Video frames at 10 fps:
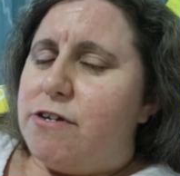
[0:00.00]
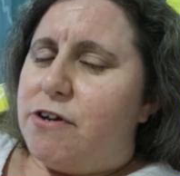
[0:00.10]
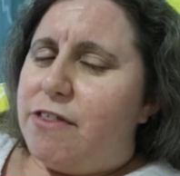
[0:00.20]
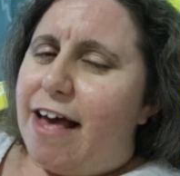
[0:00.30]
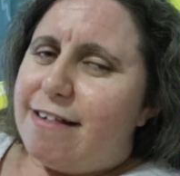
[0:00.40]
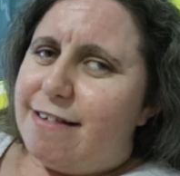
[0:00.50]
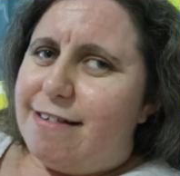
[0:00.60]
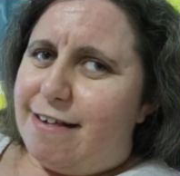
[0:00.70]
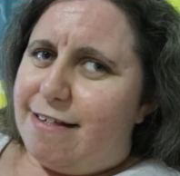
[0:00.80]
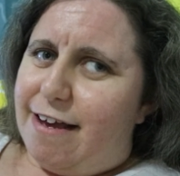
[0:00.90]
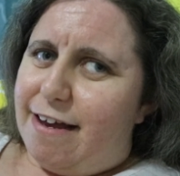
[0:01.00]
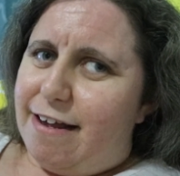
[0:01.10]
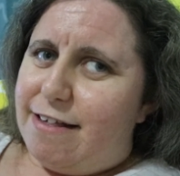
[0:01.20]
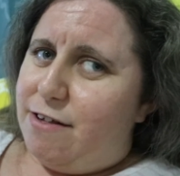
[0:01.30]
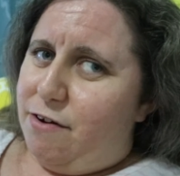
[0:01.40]
2016
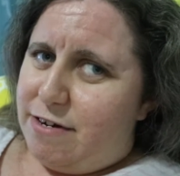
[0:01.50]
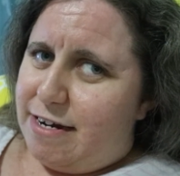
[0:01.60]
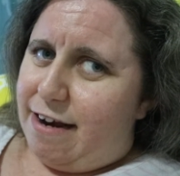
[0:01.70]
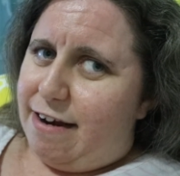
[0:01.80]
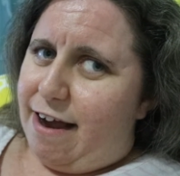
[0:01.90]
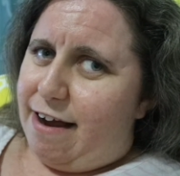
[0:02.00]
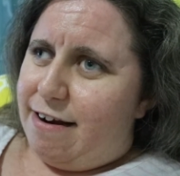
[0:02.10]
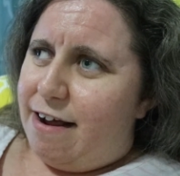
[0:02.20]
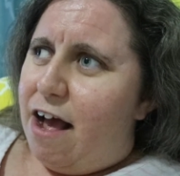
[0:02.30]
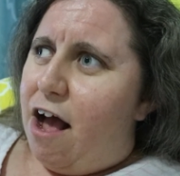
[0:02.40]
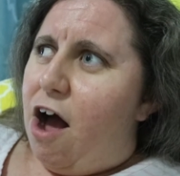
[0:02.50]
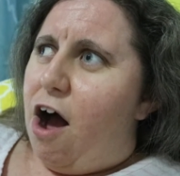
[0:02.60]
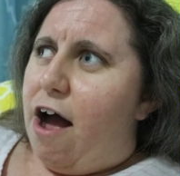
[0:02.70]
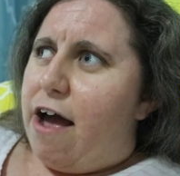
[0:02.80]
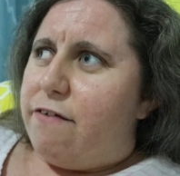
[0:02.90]
is not done yet.
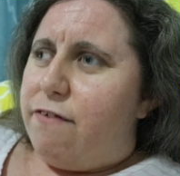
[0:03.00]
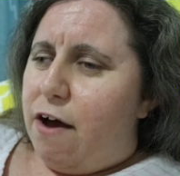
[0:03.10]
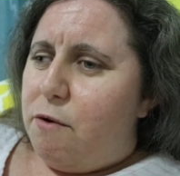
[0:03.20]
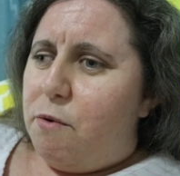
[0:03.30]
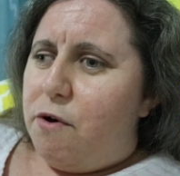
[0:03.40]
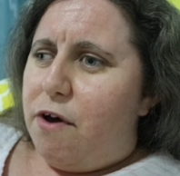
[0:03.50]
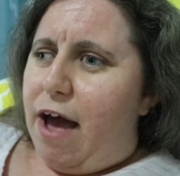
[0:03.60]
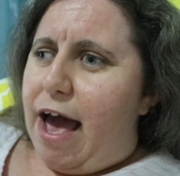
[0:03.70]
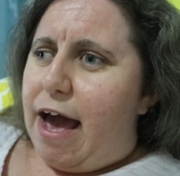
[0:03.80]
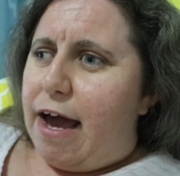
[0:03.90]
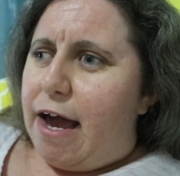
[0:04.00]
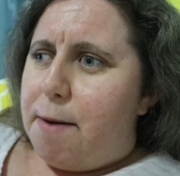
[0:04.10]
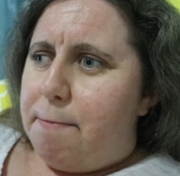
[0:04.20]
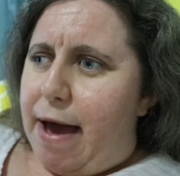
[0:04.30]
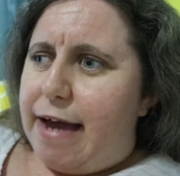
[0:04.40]
If I were
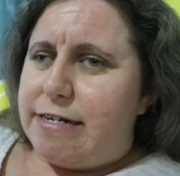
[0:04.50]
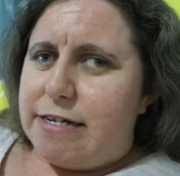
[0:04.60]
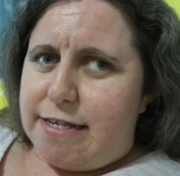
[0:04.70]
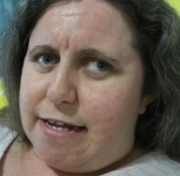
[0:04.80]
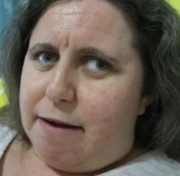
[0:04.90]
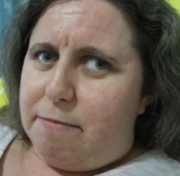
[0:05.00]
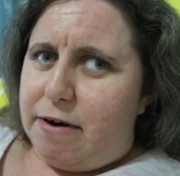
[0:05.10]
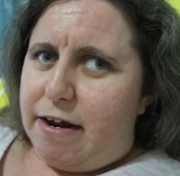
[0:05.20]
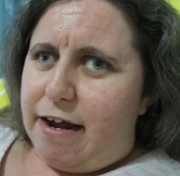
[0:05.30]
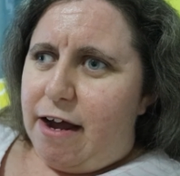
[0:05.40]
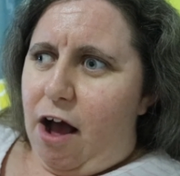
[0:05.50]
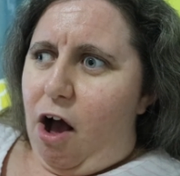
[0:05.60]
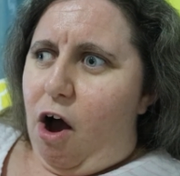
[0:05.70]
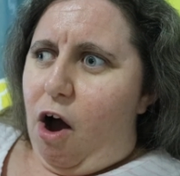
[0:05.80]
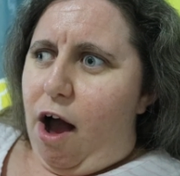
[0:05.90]
a major celebrity,
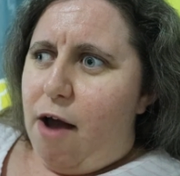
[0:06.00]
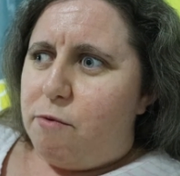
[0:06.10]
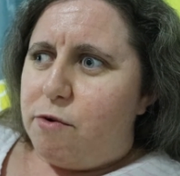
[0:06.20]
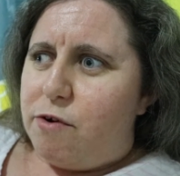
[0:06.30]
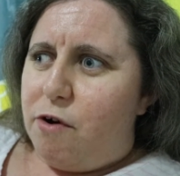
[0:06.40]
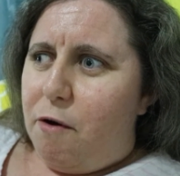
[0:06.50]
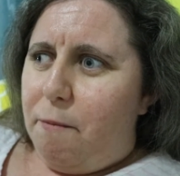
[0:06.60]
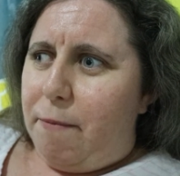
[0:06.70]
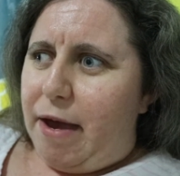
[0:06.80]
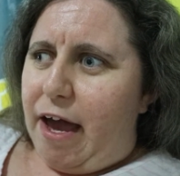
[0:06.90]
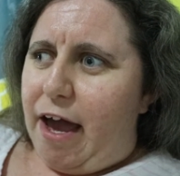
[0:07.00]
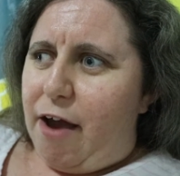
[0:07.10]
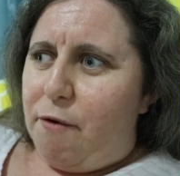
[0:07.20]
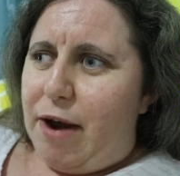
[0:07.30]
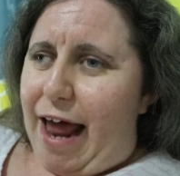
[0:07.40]
I would not
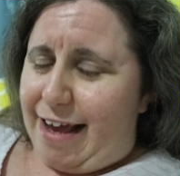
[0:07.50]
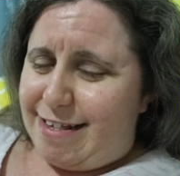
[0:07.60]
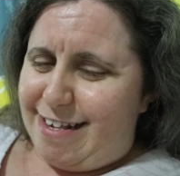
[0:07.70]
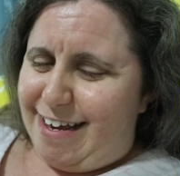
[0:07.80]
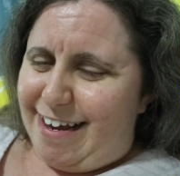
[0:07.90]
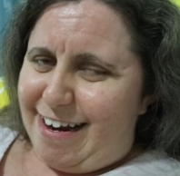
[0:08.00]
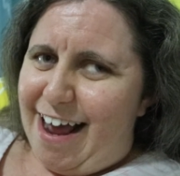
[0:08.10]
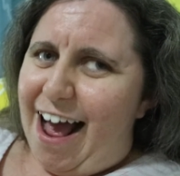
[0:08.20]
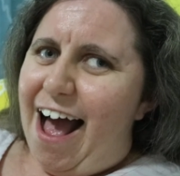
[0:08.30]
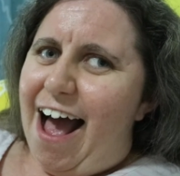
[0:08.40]
be relaxing